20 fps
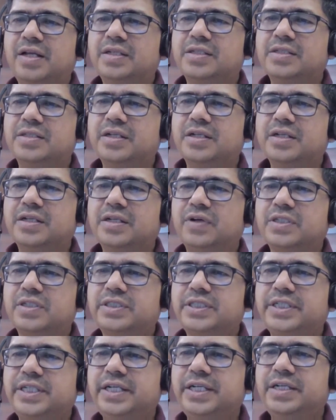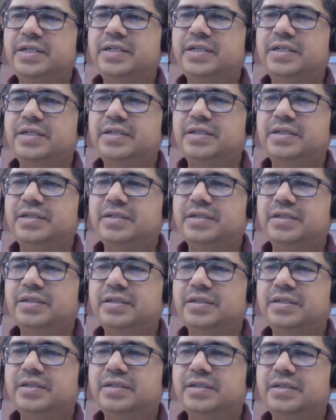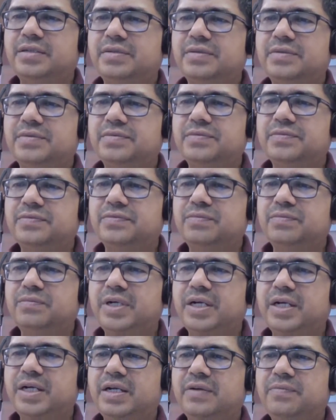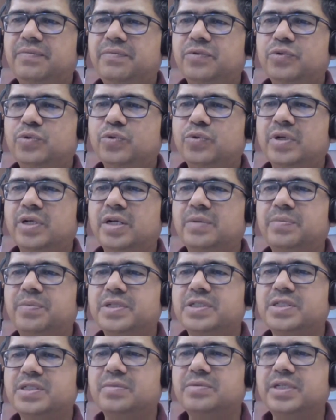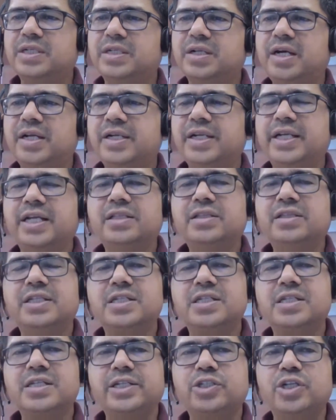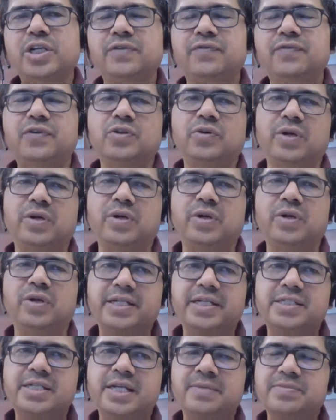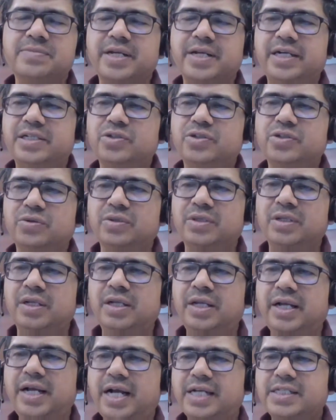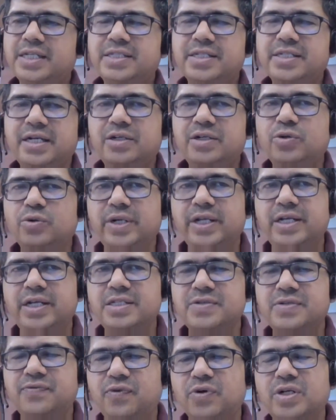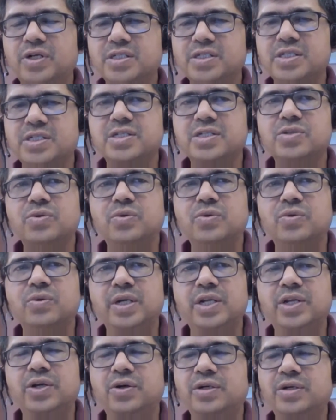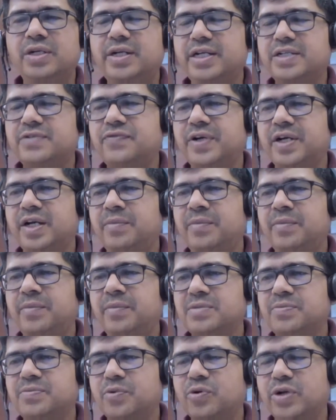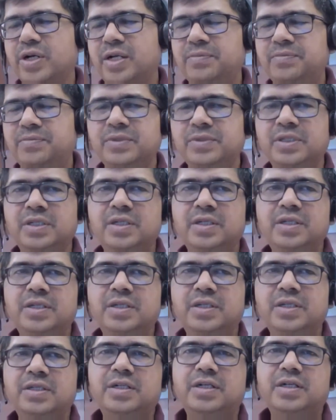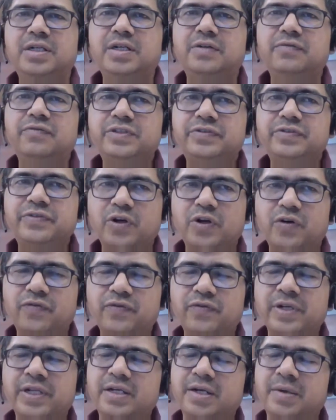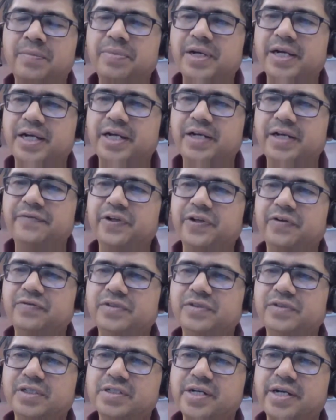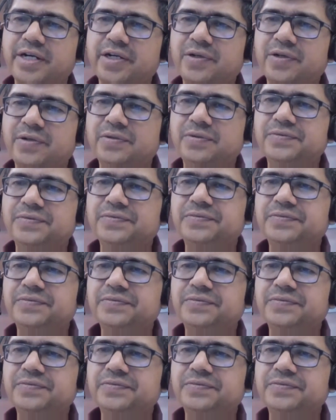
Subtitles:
Sir, worksheet by 200 per subject. Aniket, this is actually for the Olympiad exams, right? So as I said, today's focus is only on CREST Fundamentals program, which we are offering completely free of charge right now.